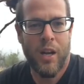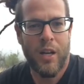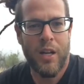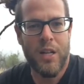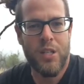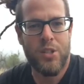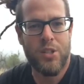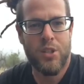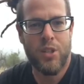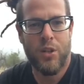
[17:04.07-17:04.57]

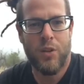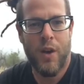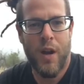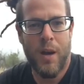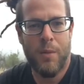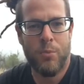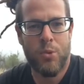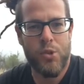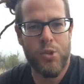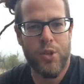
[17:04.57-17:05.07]
there and on
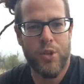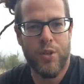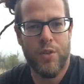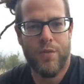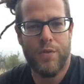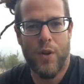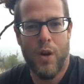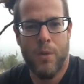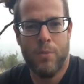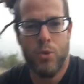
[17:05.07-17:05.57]
Instagram,
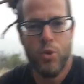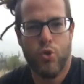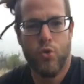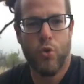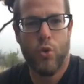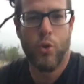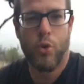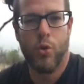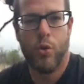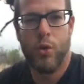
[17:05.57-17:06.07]
Resilient
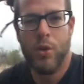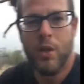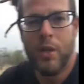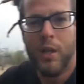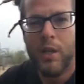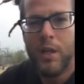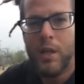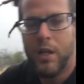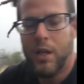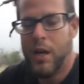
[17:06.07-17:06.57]
Farmer
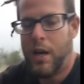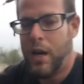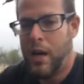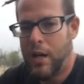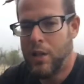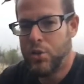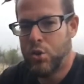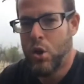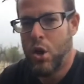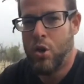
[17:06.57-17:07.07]
Drew.
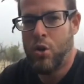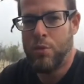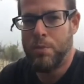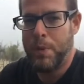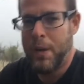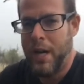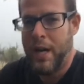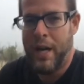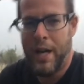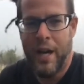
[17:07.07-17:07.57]

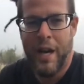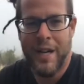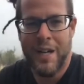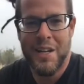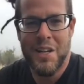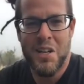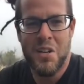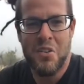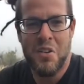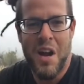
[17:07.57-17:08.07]
So I hope
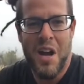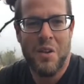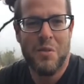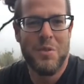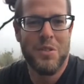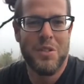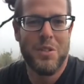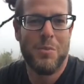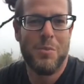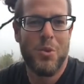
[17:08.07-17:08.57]
I can
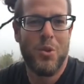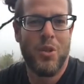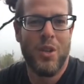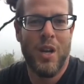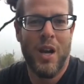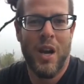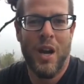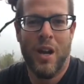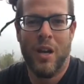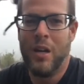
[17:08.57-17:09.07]
interact with
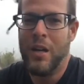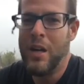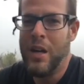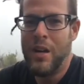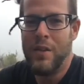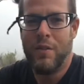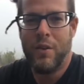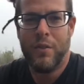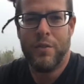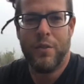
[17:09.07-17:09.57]
some of you
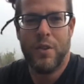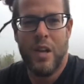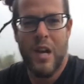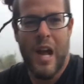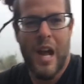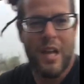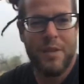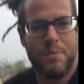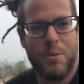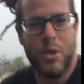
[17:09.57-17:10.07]
there.
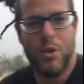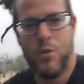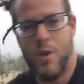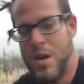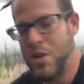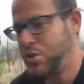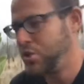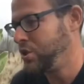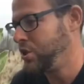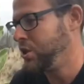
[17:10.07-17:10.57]
Feel free to
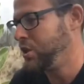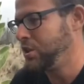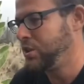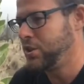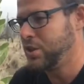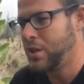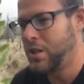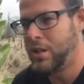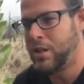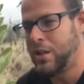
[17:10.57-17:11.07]
ask me
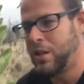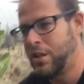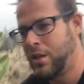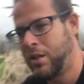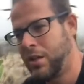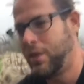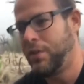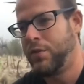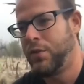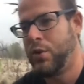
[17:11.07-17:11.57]
questions,
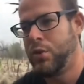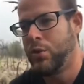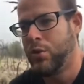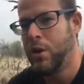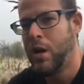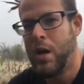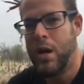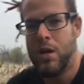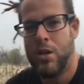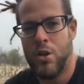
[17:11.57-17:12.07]
and then
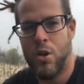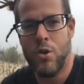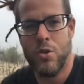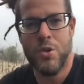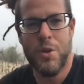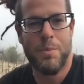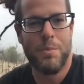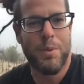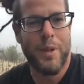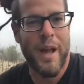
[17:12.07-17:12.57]
if you
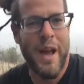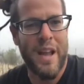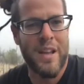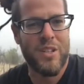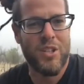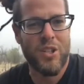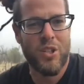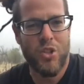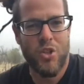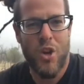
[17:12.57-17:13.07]
know
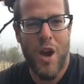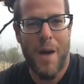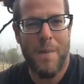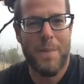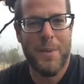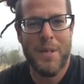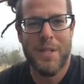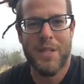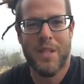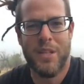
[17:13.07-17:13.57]
some plants in
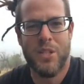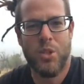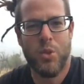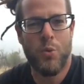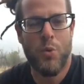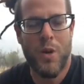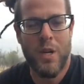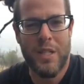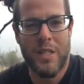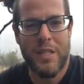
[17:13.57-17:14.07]
the
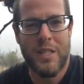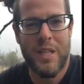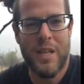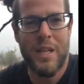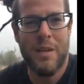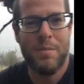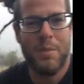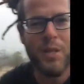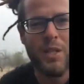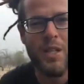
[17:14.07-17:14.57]
tropics that you
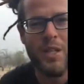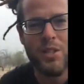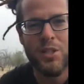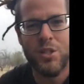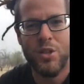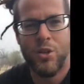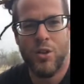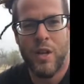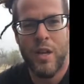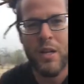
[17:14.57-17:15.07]
want to see,
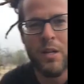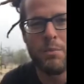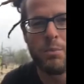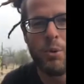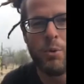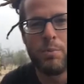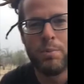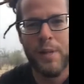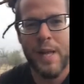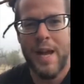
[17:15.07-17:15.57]

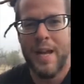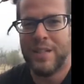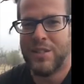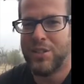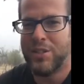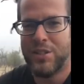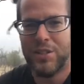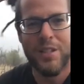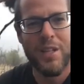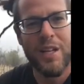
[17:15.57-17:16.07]
medicinal edible
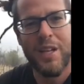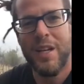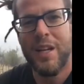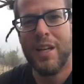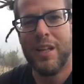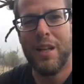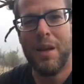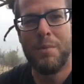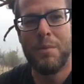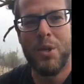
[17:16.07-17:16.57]
plants,
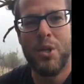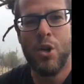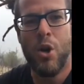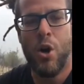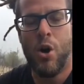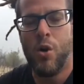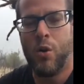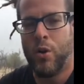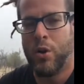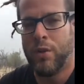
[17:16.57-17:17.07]
is
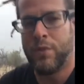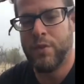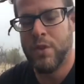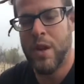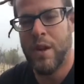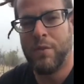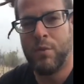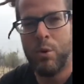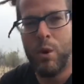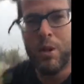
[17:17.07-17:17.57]
let me know.
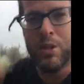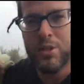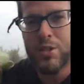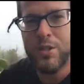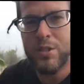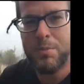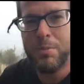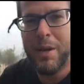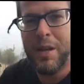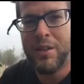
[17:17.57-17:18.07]
Or if you
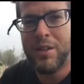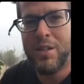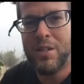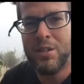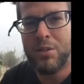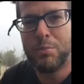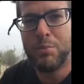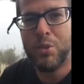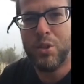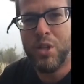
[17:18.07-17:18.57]
have questions
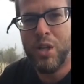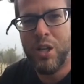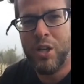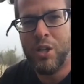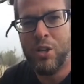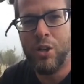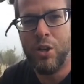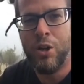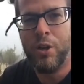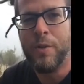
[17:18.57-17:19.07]
about these
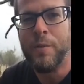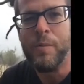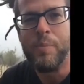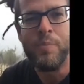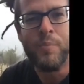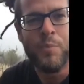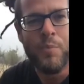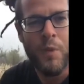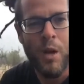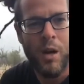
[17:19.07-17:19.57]
in
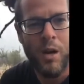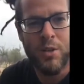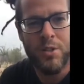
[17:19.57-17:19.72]
particular,